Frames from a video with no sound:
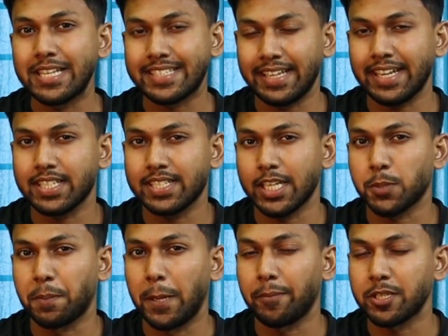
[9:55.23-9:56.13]
And my
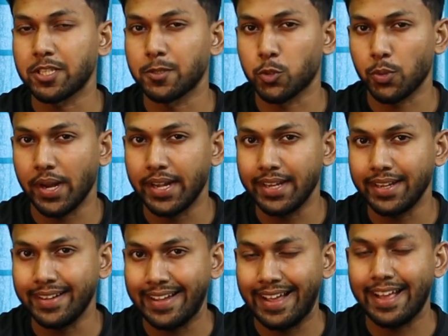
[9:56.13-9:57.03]
6 days PPC
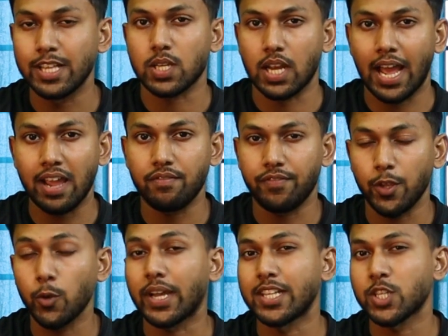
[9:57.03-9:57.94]
training is
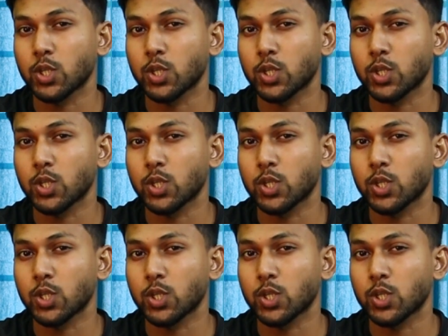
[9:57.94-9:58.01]
live.